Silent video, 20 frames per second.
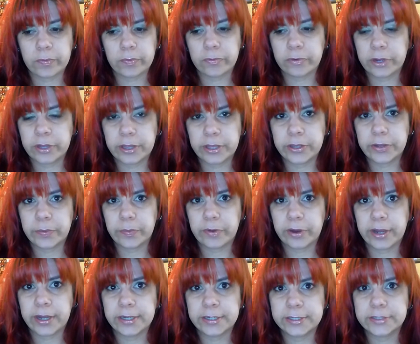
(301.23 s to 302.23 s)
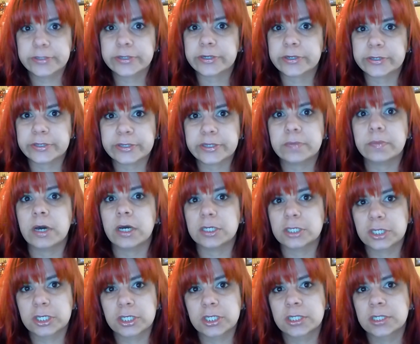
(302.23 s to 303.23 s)
really, your brain just turns to mush.
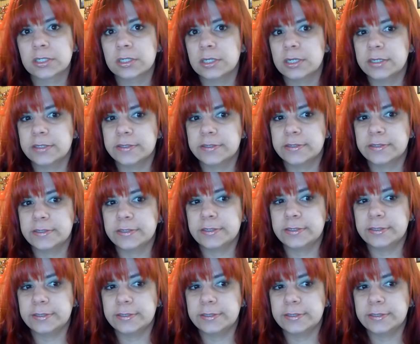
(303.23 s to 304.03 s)
It's